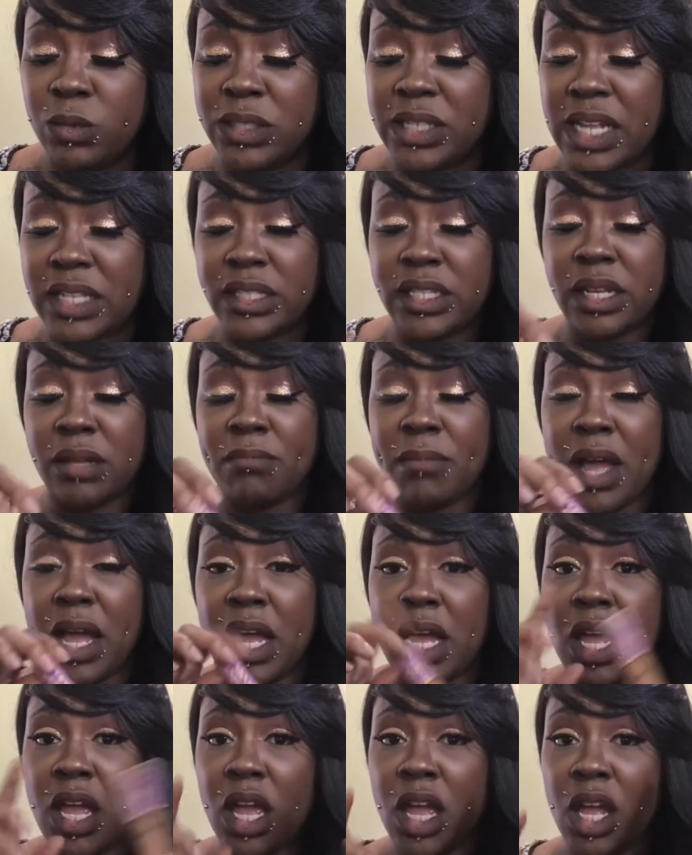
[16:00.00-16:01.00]
was I took
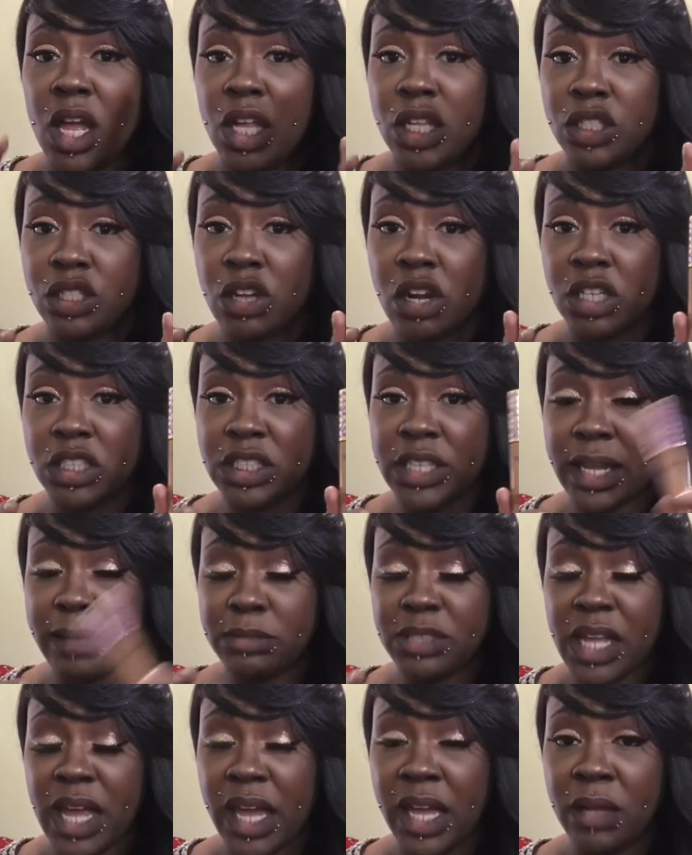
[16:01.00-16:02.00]
my Tarte
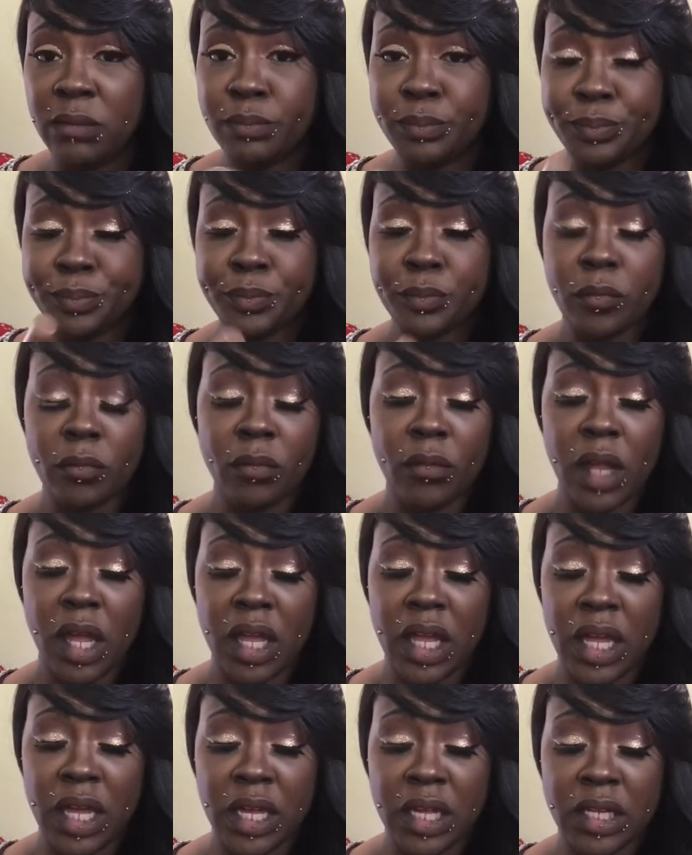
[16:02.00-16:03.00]
Shape Tape
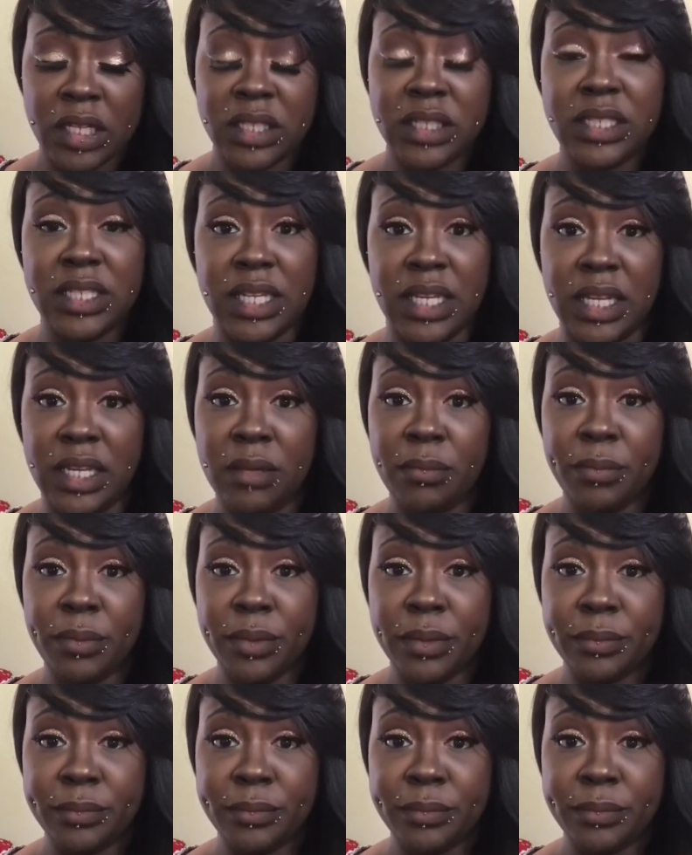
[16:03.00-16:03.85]
in Deep